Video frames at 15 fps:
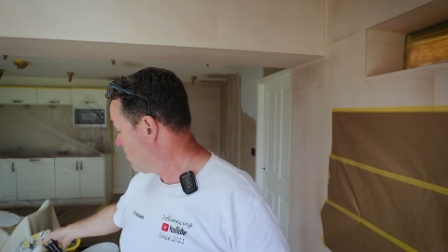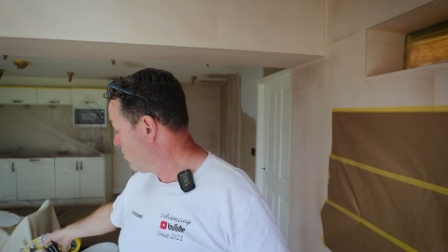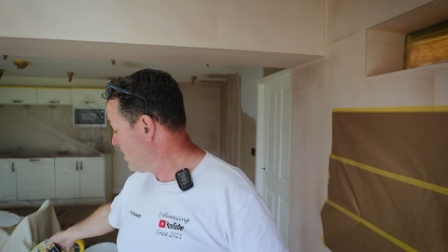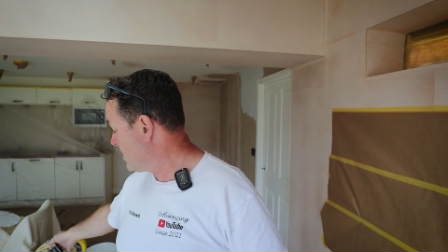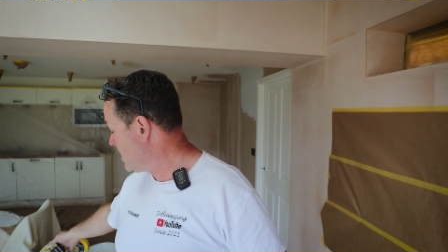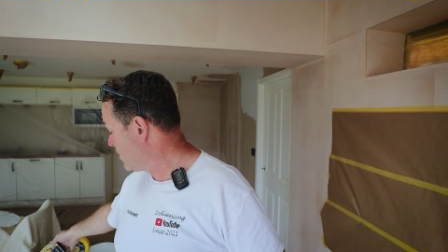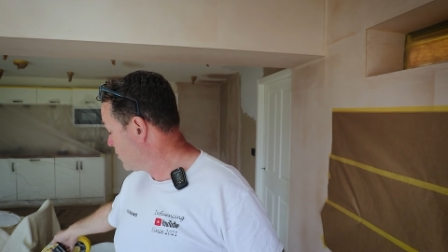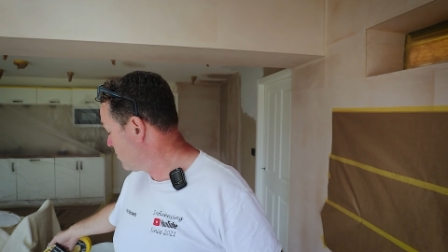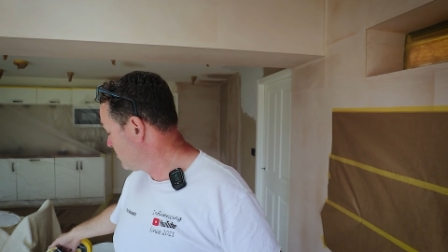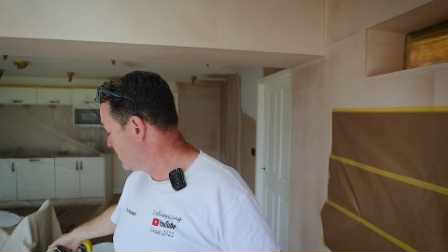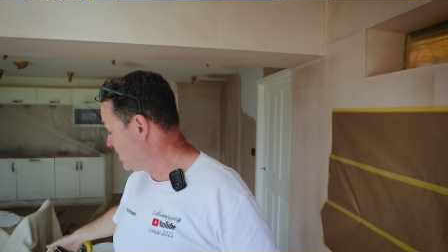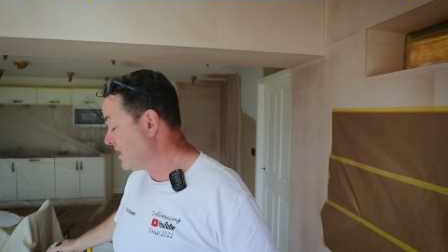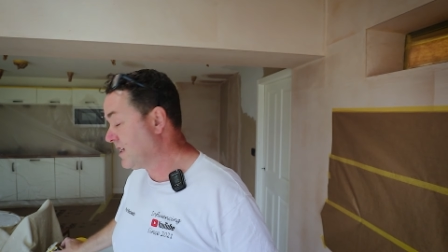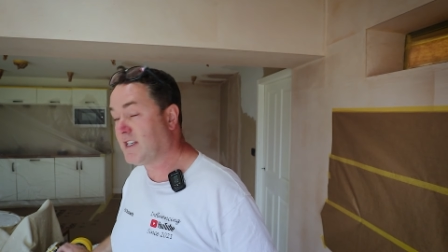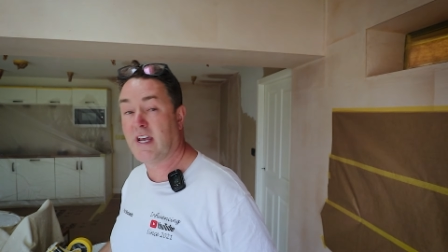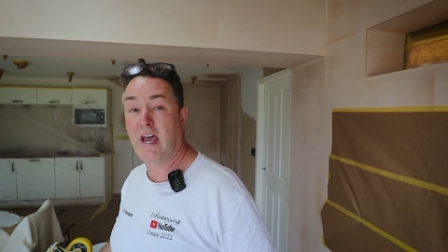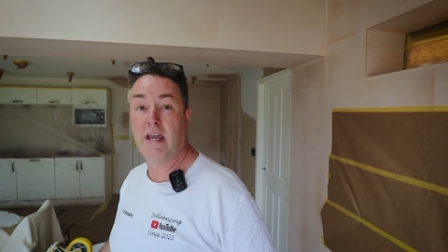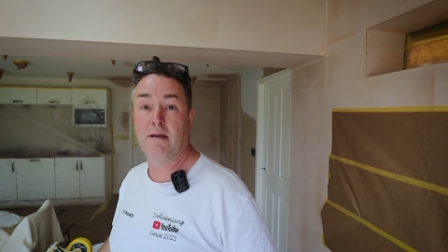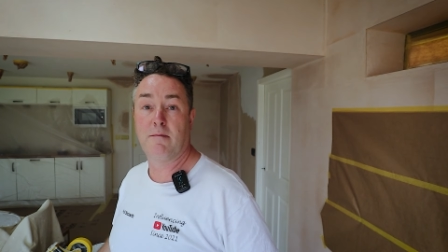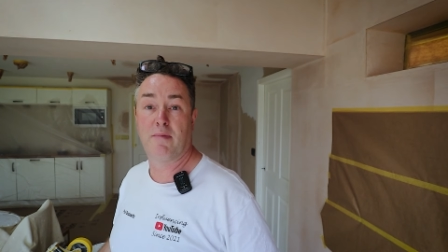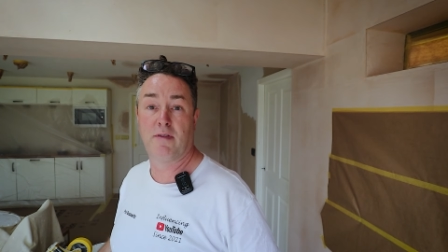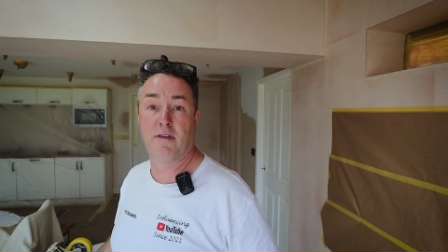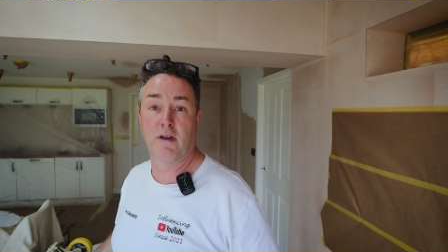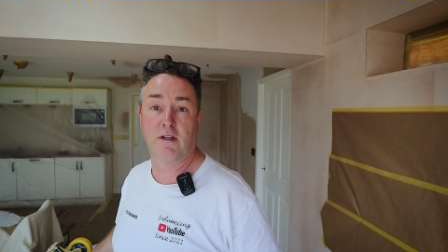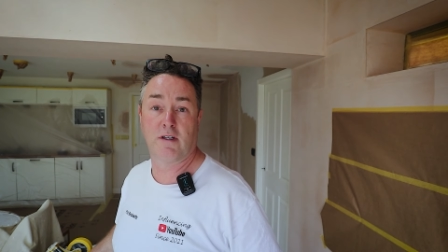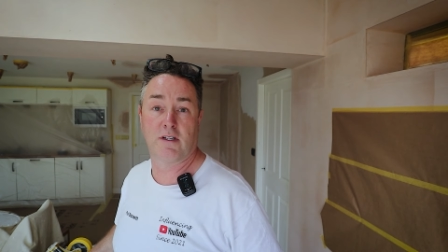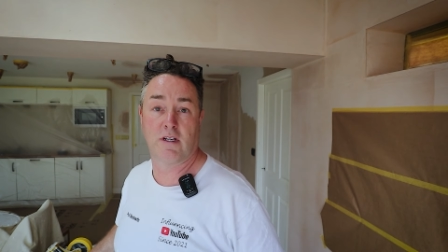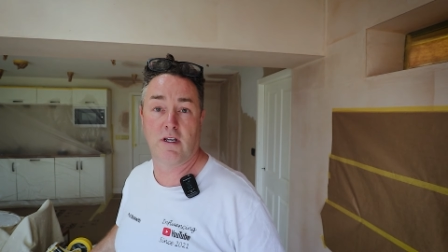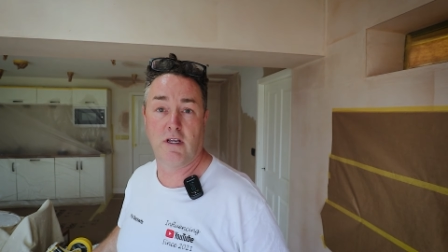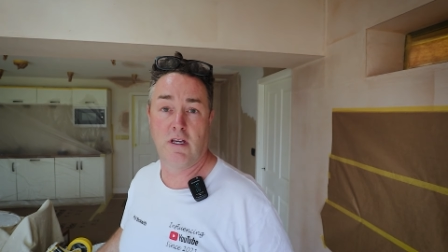when you come to your tape
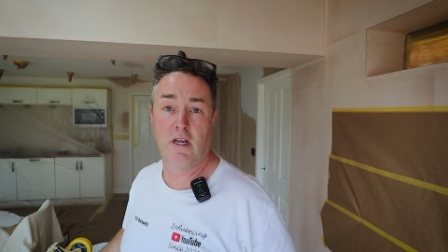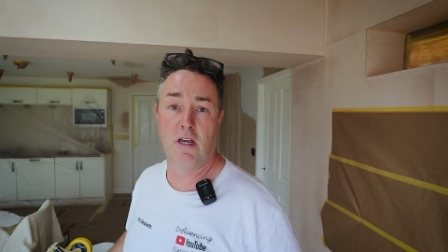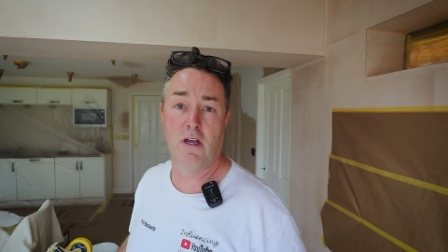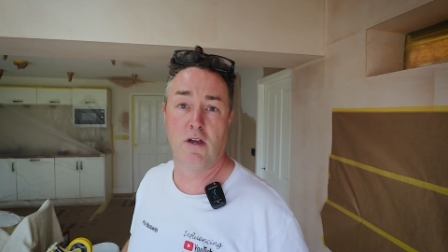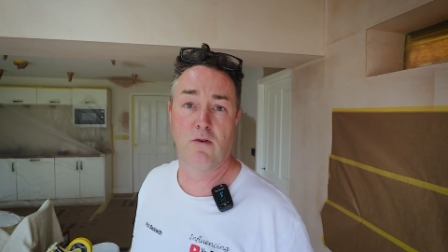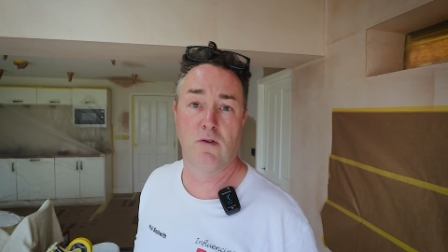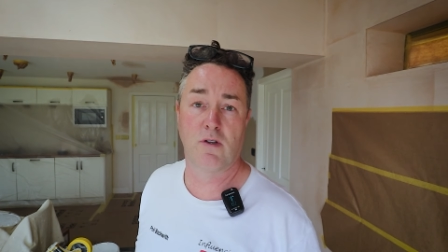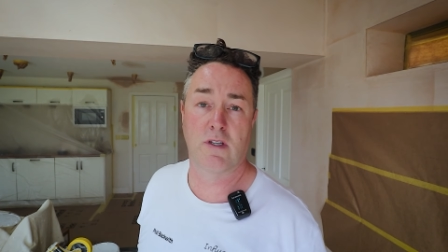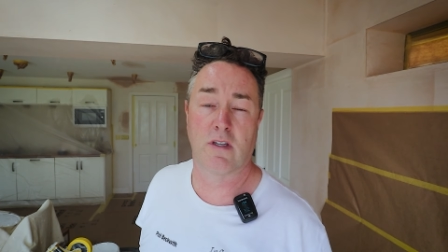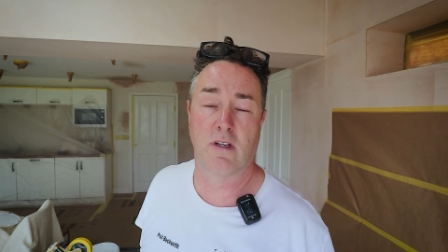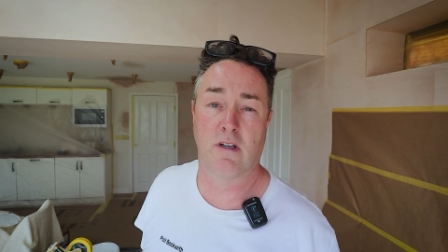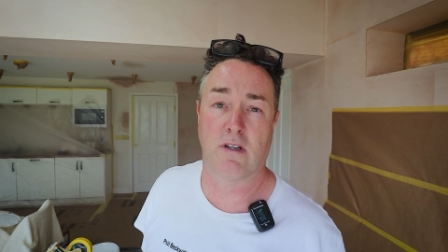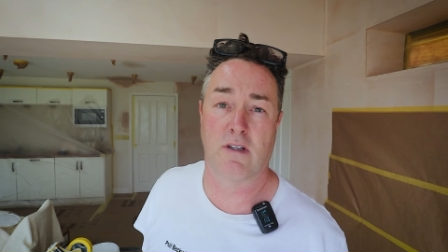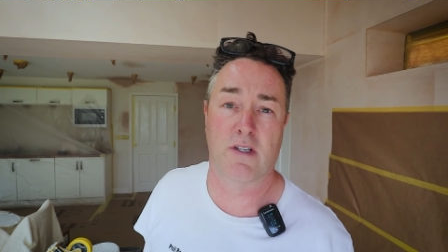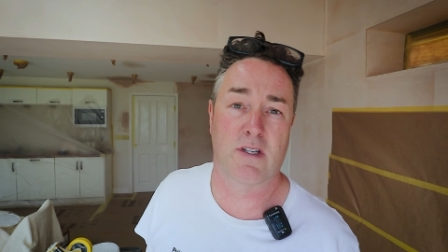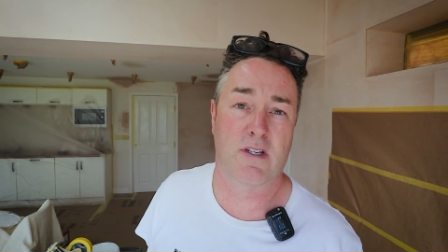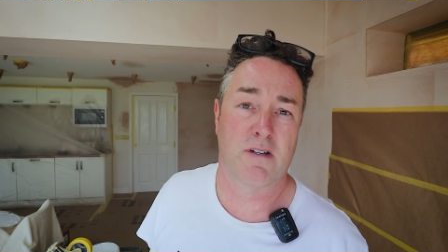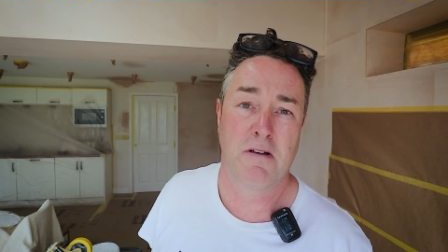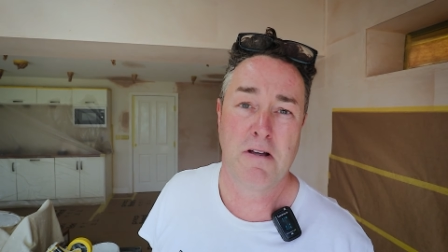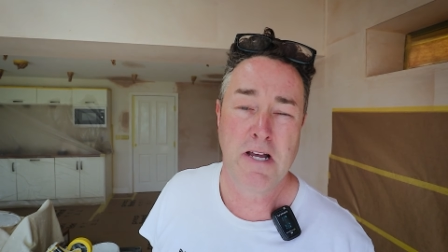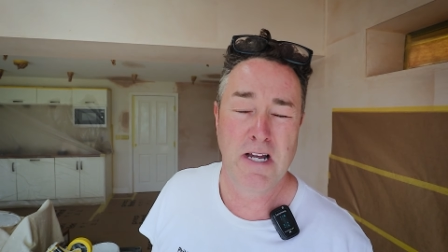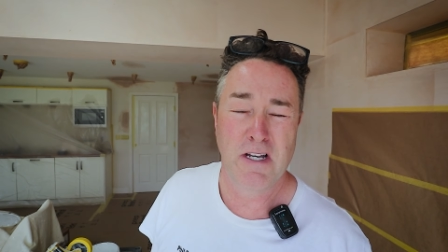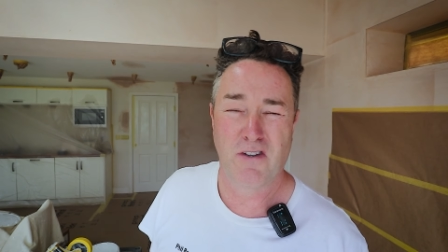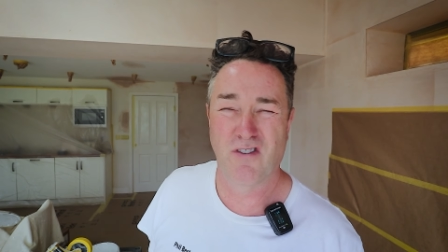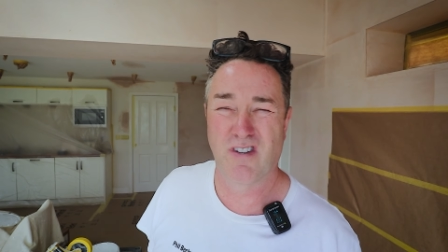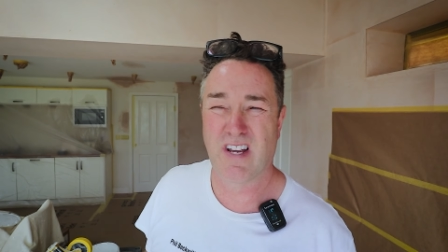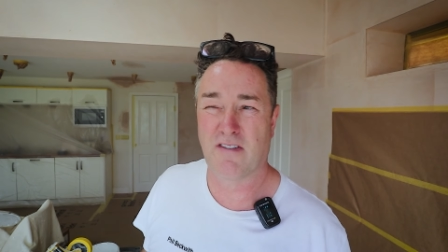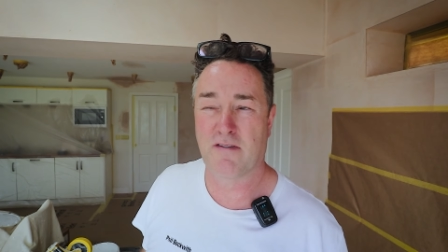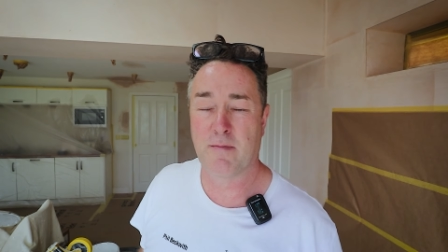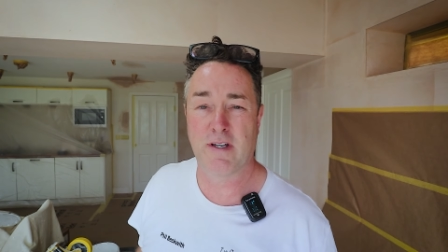that you use that
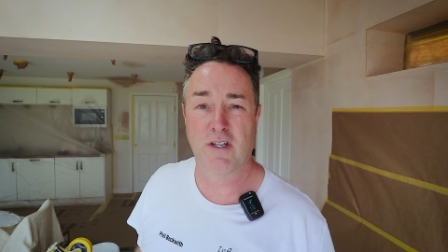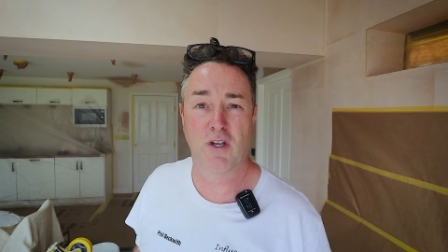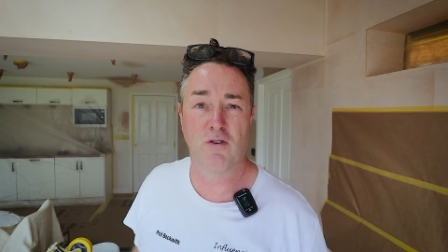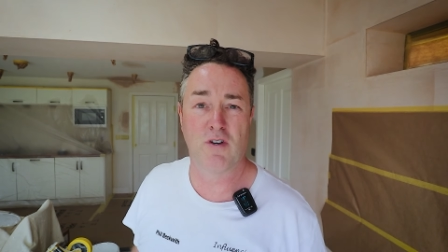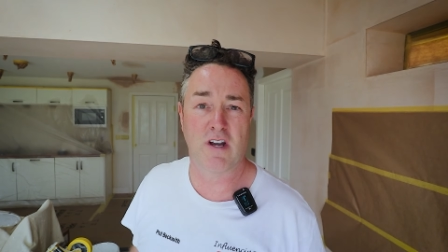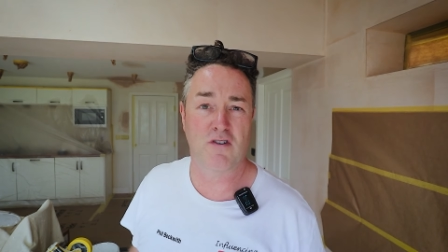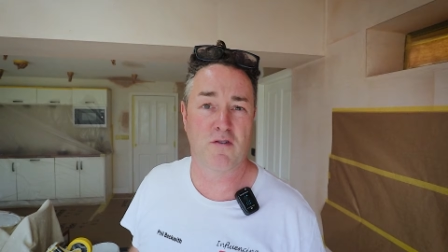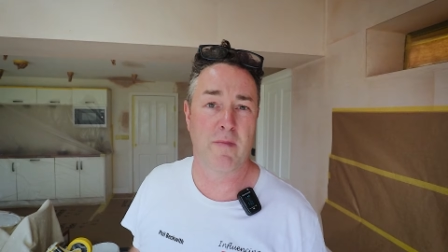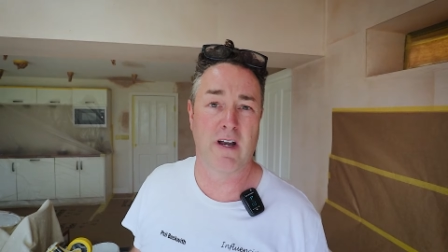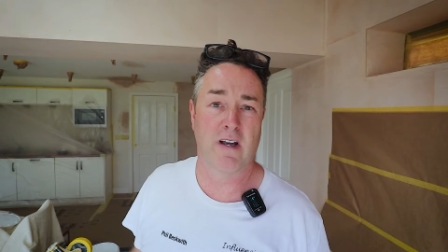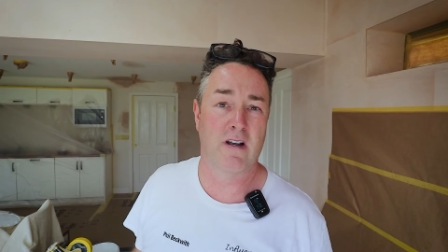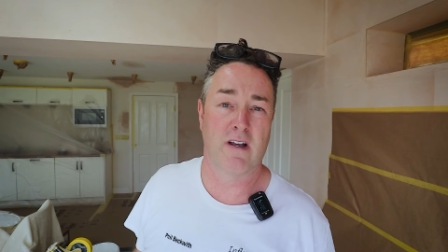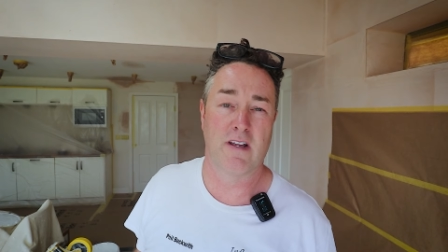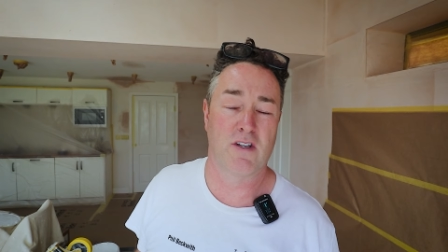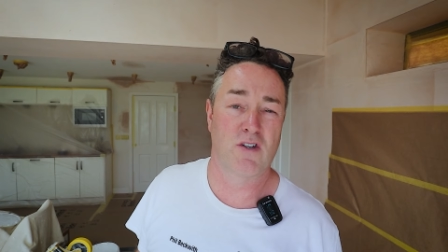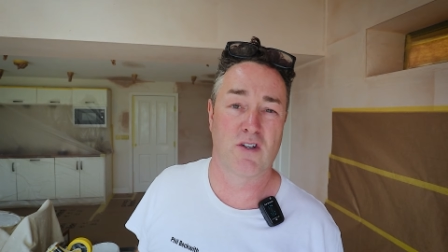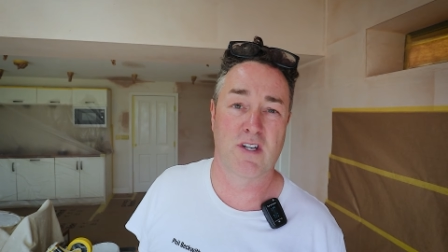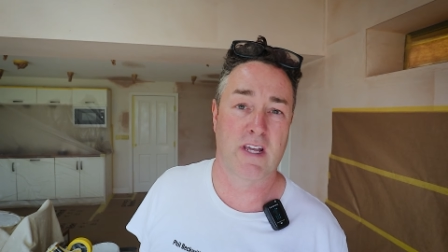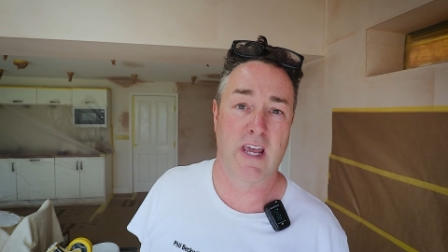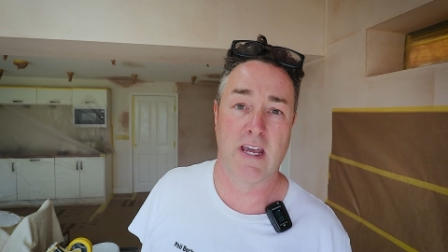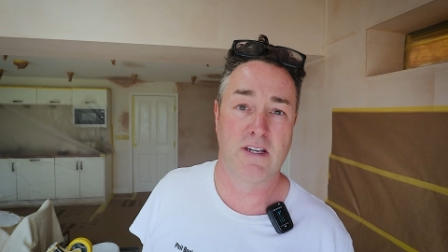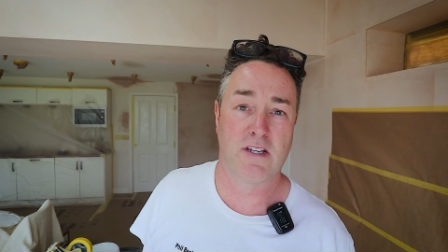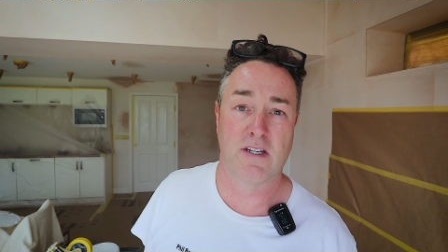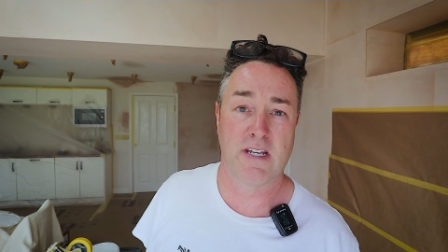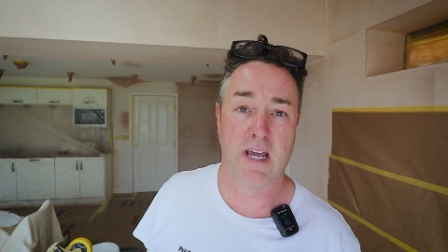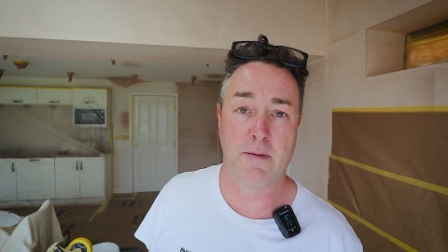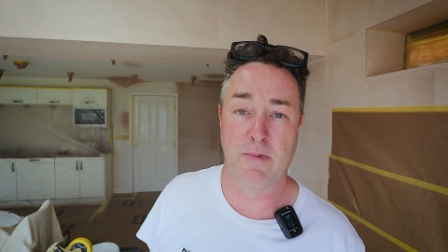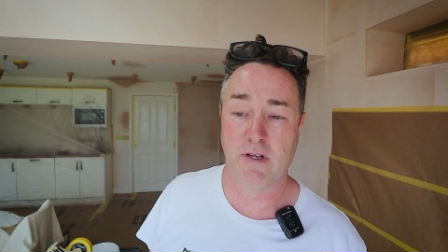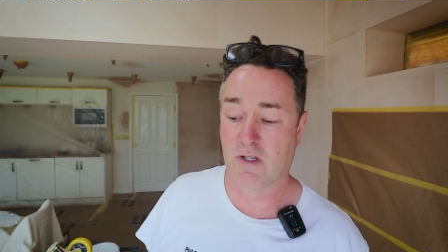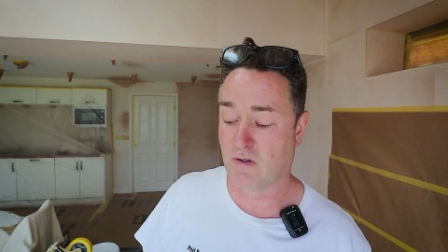doesn't have to be too detrimental, it's just a case of
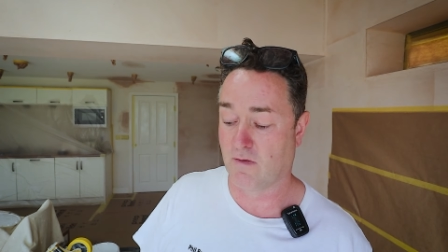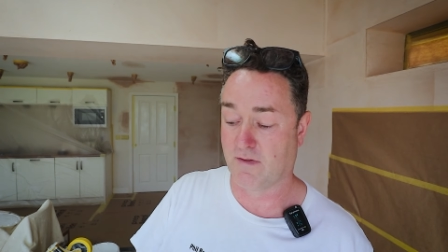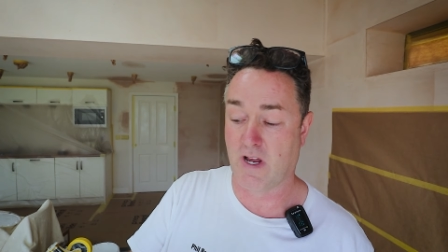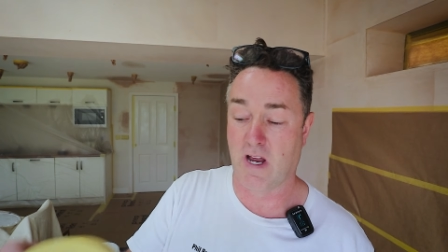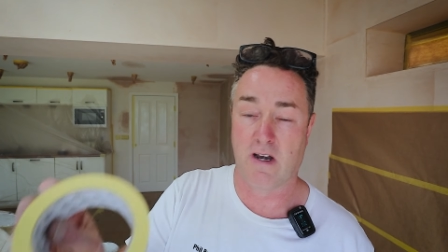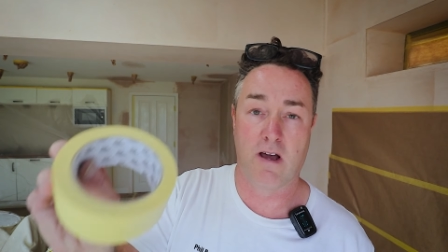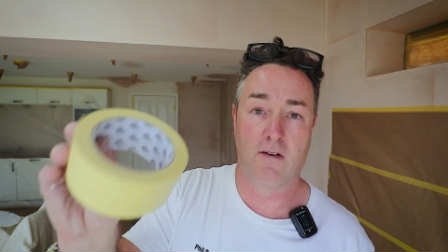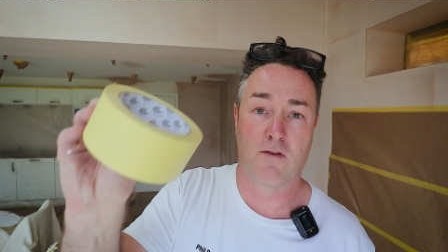taping stuff down.